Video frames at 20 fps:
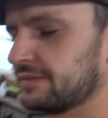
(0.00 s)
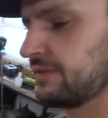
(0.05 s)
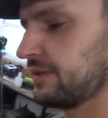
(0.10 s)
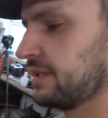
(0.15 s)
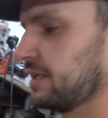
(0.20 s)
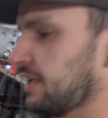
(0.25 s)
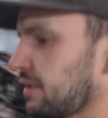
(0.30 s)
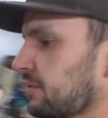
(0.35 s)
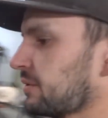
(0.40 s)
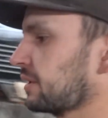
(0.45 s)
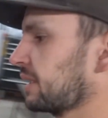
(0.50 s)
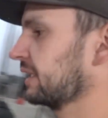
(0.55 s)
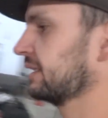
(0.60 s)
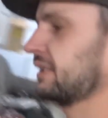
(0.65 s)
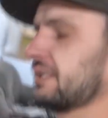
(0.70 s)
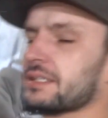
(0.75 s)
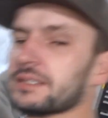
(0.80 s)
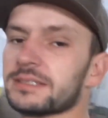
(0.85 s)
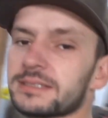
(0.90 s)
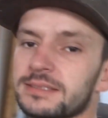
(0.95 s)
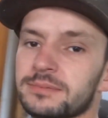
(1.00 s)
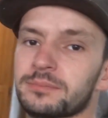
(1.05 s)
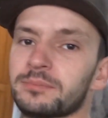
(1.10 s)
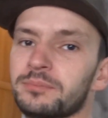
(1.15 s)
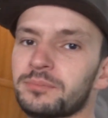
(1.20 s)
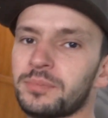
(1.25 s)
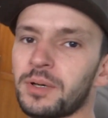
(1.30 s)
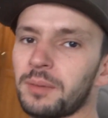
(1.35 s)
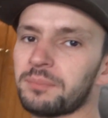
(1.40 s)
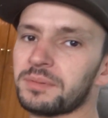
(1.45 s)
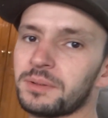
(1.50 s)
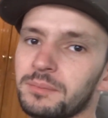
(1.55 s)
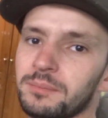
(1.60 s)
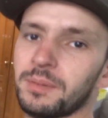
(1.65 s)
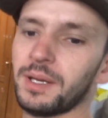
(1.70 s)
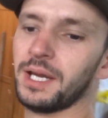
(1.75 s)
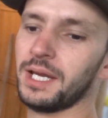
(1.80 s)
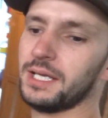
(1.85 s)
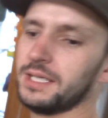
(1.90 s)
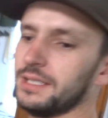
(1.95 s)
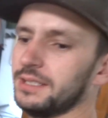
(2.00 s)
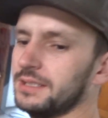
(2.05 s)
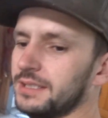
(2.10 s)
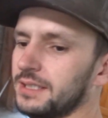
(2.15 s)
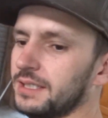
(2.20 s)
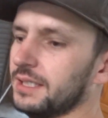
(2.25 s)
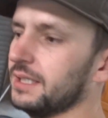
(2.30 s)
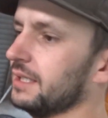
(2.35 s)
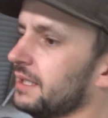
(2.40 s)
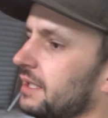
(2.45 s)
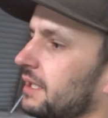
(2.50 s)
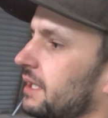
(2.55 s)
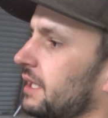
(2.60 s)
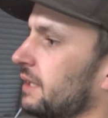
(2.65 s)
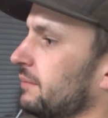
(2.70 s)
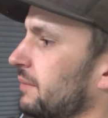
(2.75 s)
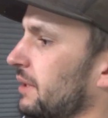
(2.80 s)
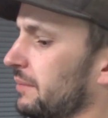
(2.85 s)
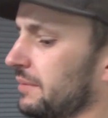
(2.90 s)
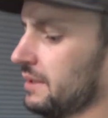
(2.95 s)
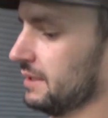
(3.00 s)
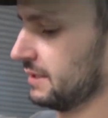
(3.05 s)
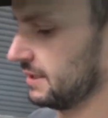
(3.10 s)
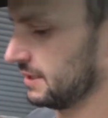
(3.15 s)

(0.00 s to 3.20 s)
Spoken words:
video, we'll get this prepped and painted, and maybe